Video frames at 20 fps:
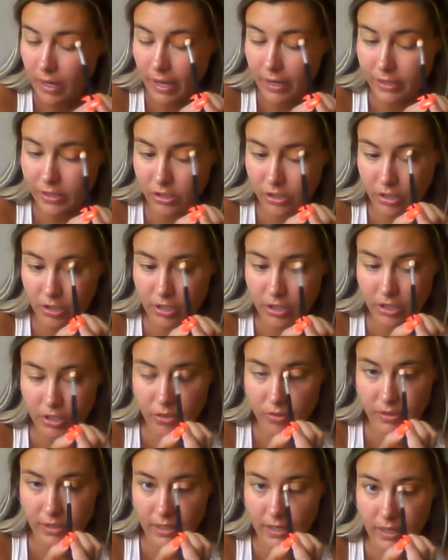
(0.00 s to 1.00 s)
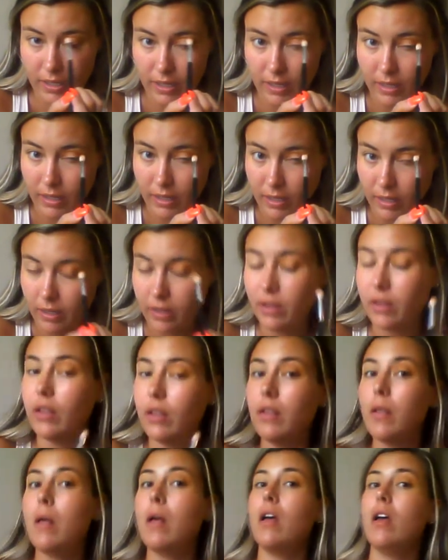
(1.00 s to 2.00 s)
started using
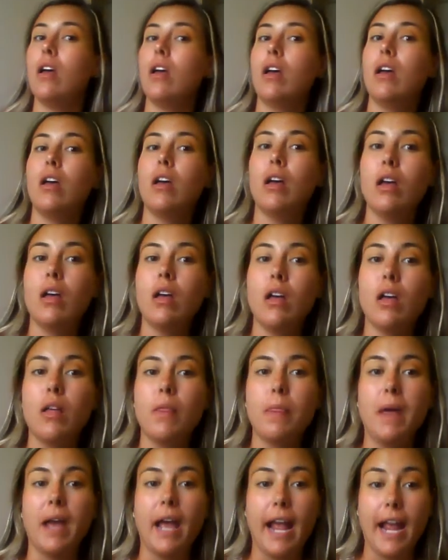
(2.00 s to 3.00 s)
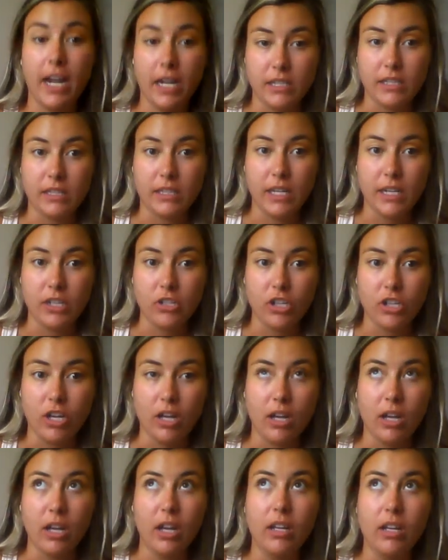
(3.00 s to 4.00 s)
the
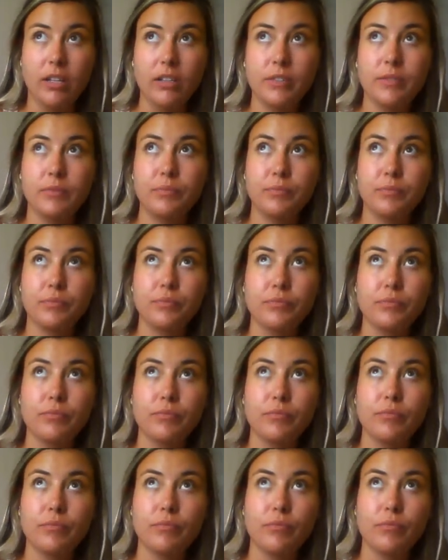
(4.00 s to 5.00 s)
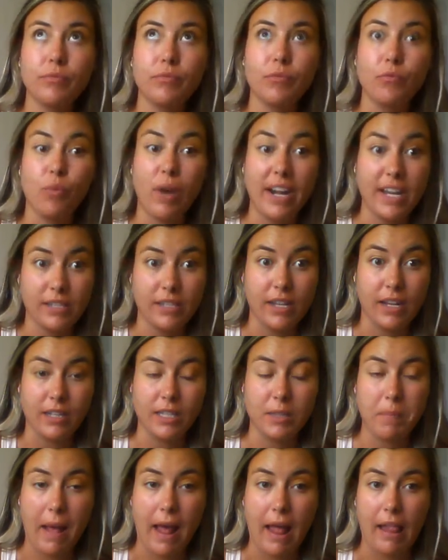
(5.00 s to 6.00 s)
Anastasia Renaissance
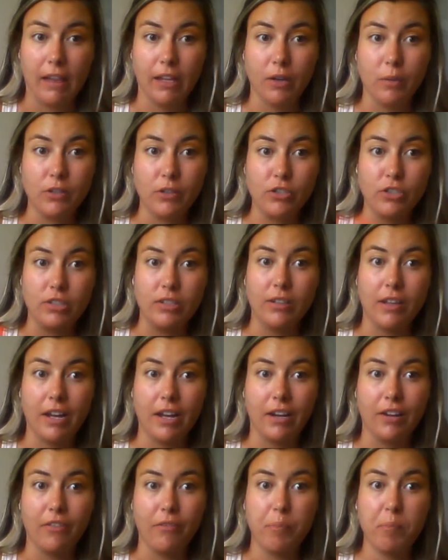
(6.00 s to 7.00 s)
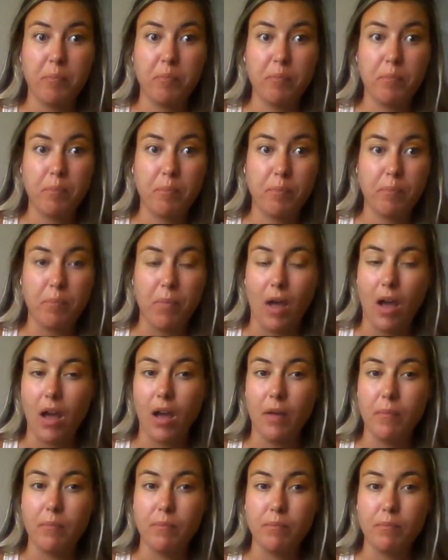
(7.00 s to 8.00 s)
palette, which is a lot of
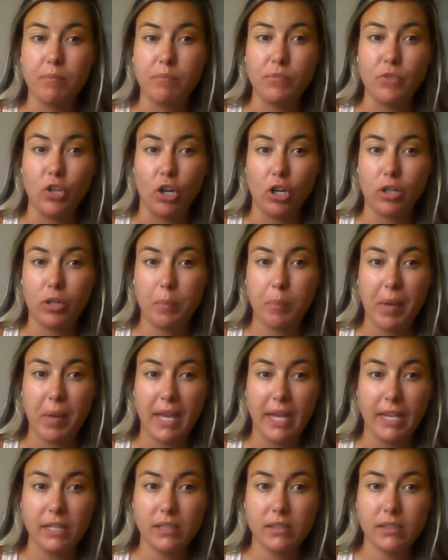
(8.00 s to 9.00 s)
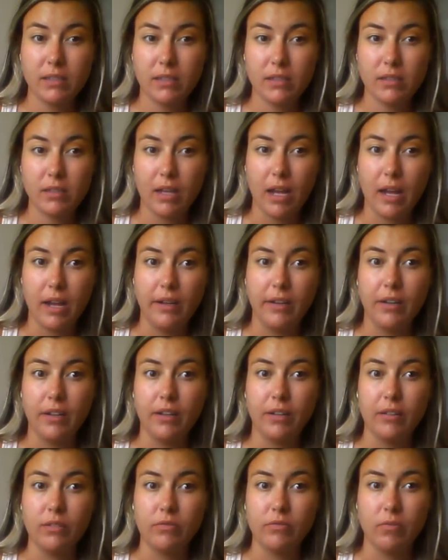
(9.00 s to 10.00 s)
dark pinks, kind
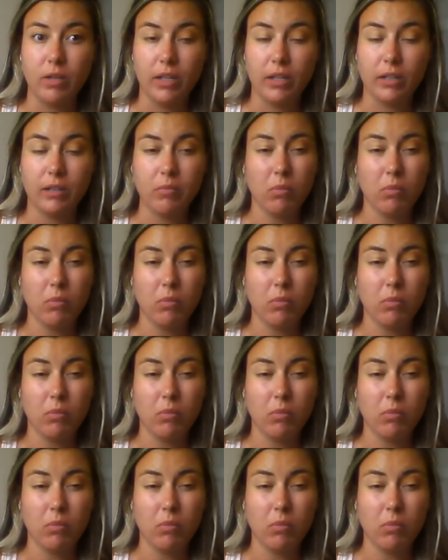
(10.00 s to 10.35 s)
of like